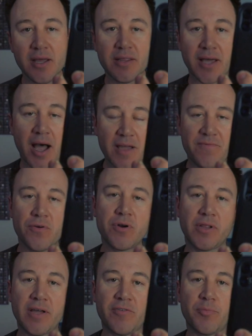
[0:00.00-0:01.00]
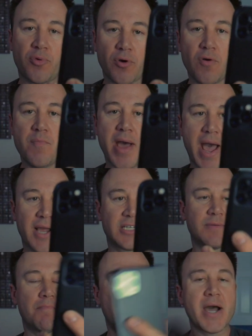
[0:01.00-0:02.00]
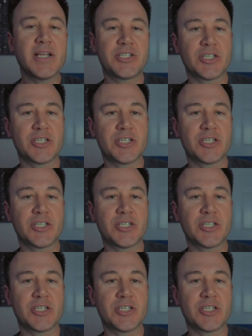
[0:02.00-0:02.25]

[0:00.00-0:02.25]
the iPhone 11 Pro Max might